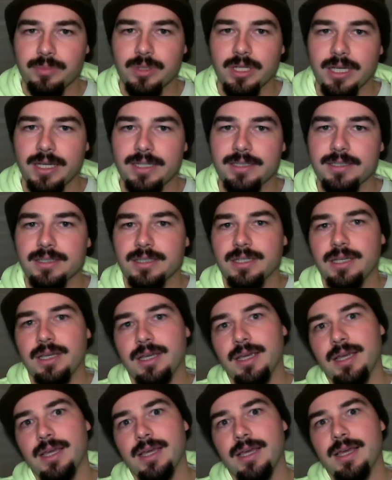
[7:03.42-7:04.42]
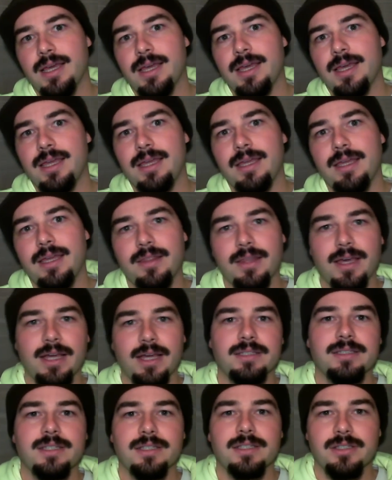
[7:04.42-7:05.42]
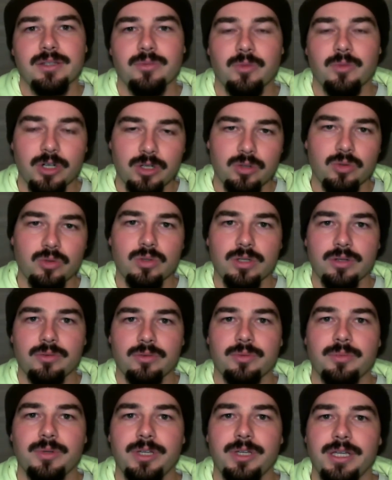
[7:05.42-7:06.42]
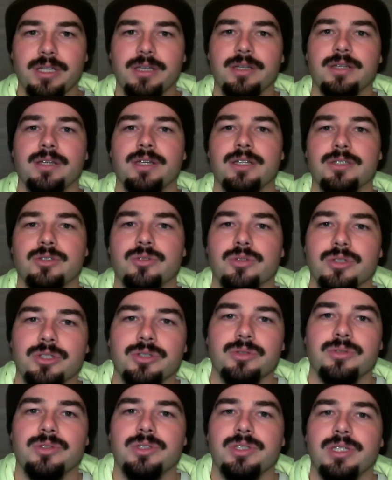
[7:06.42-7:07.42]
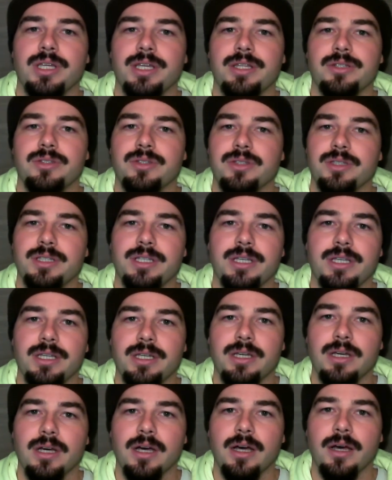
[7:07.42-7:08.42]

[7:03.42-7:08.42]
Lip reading: place in that system where coolant would be introduced into the